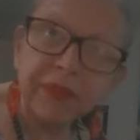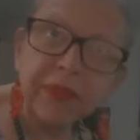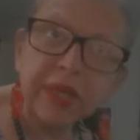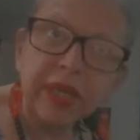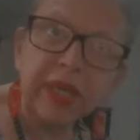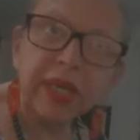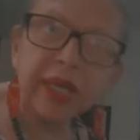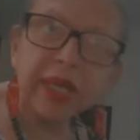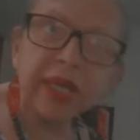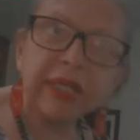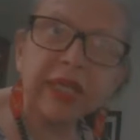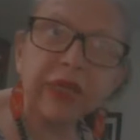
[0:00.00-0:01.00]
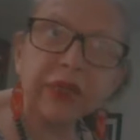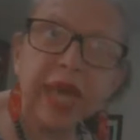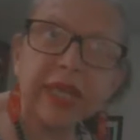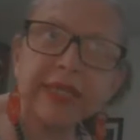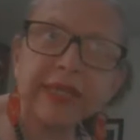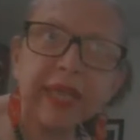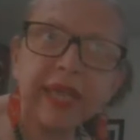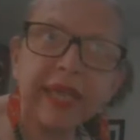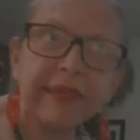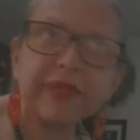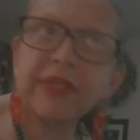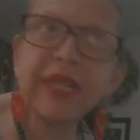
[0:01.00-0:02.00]
in the United
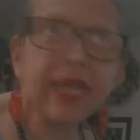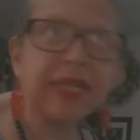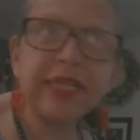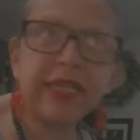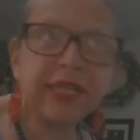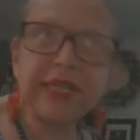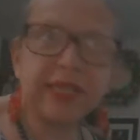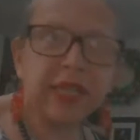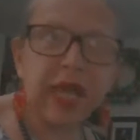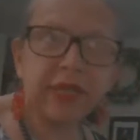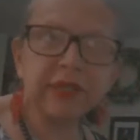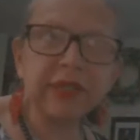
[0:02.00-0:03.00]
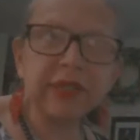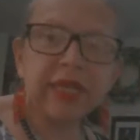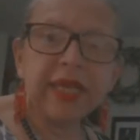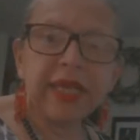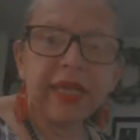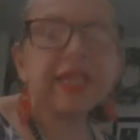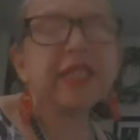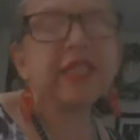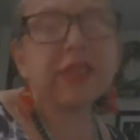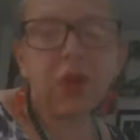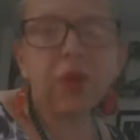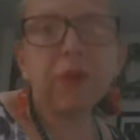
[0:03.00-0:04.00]
States, and it is not. It is
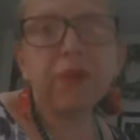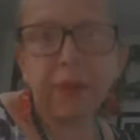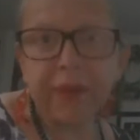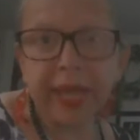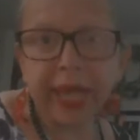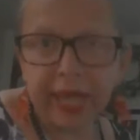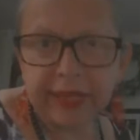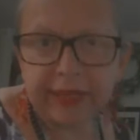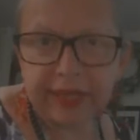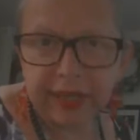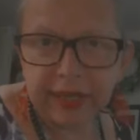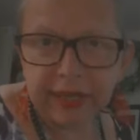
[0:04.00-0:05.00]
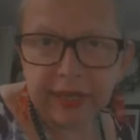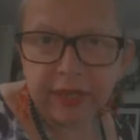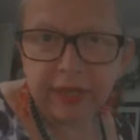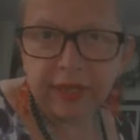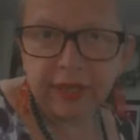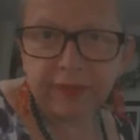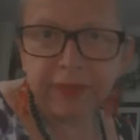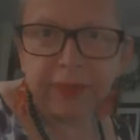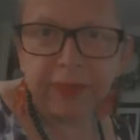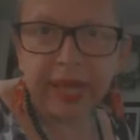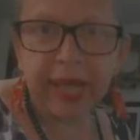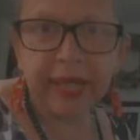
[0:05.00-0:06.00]
called propaganda.
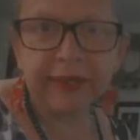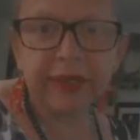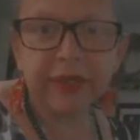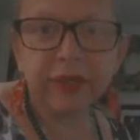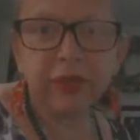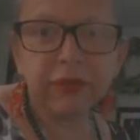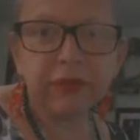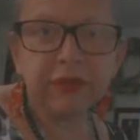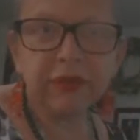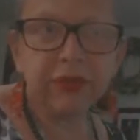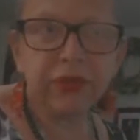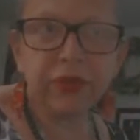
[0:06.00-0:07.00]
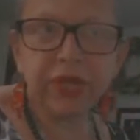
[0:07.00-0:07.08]
Propaganda, you know, three,